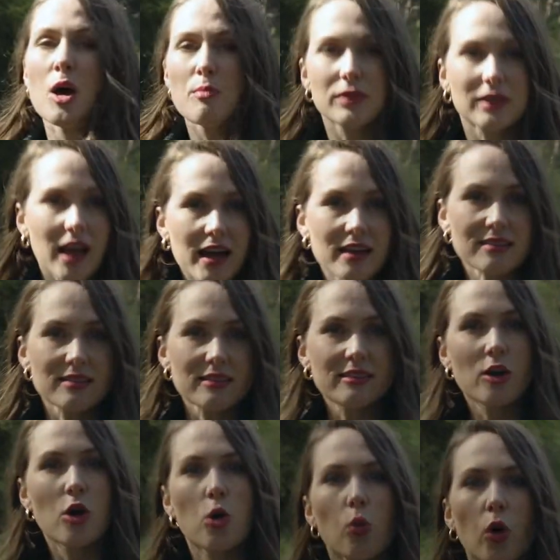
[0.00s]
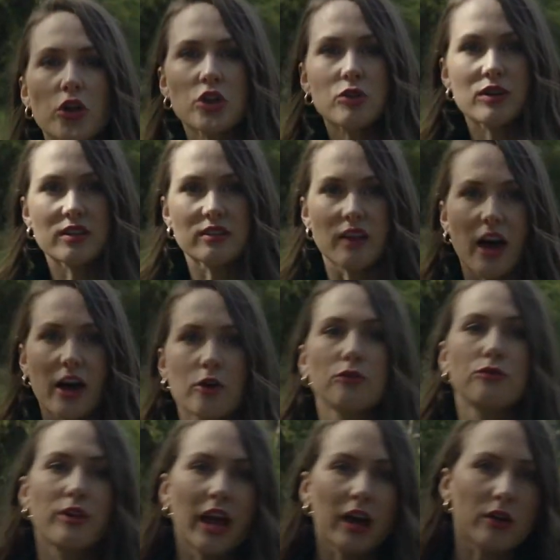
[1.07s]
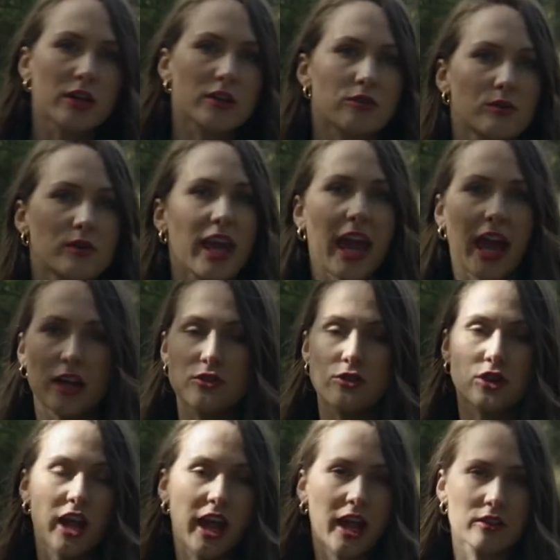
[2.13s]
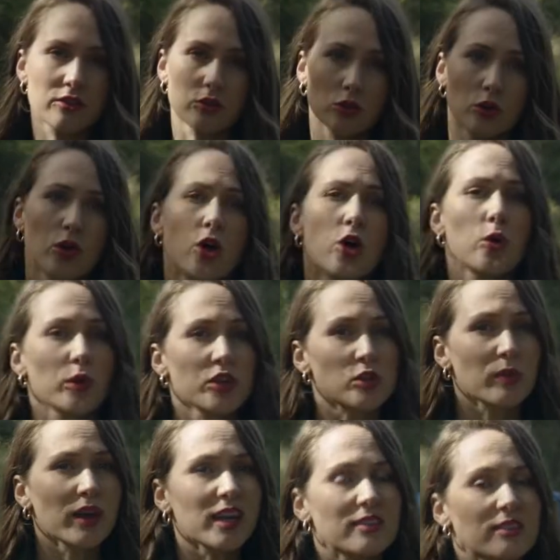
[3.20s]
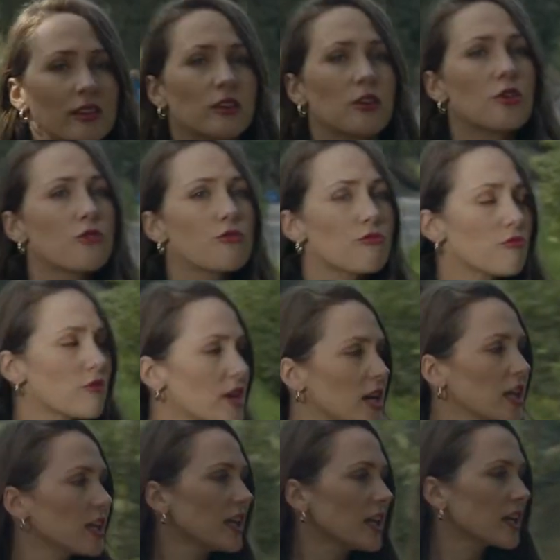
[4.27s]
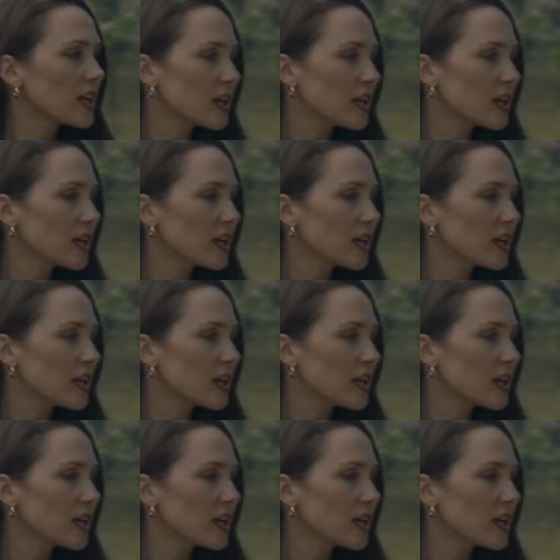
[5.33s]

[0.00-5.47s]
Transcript: Plus, what you recycle varies from council to council, which makes it really